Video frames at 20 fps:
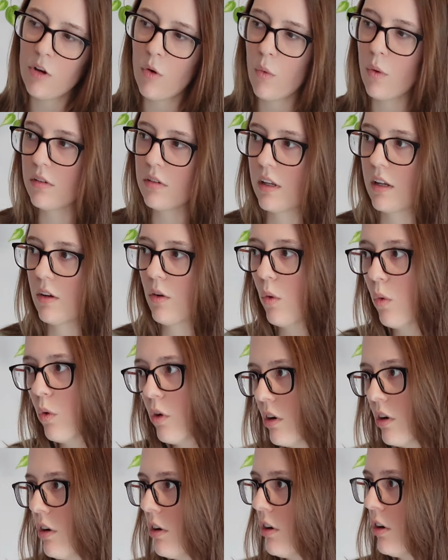You always get
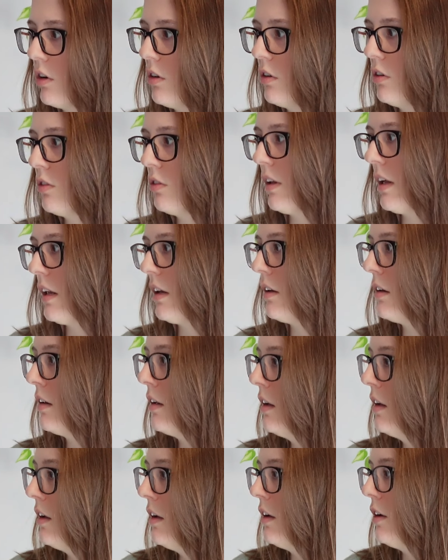orders and
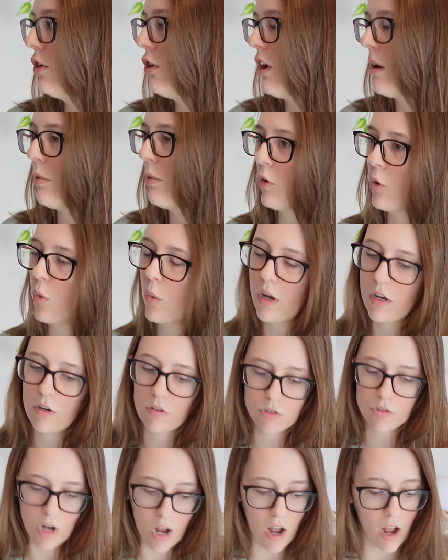you're able to quit
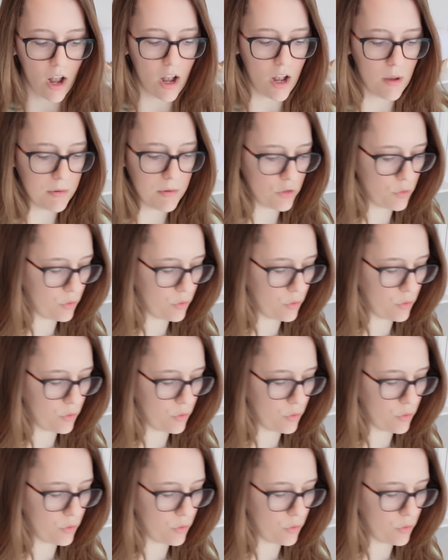your job and